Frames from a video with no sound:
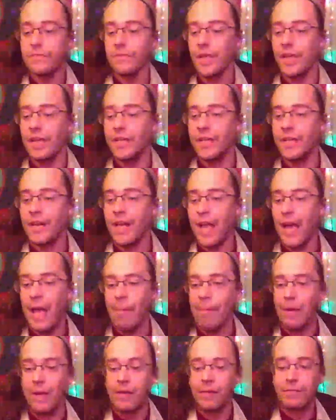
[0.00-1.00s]
It can
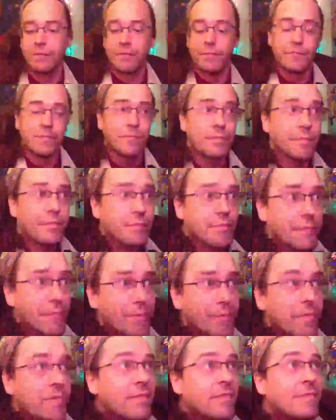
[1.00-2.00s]
happen.
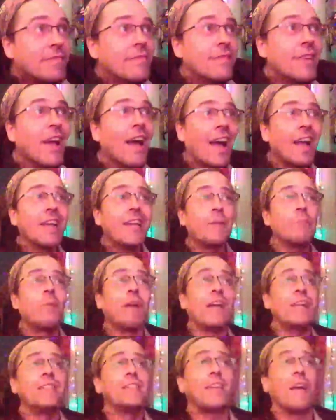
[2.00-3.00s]
I can
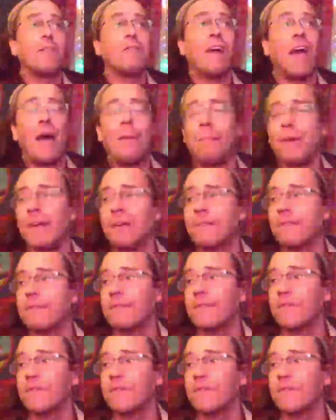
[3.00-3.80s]
make stuff happen.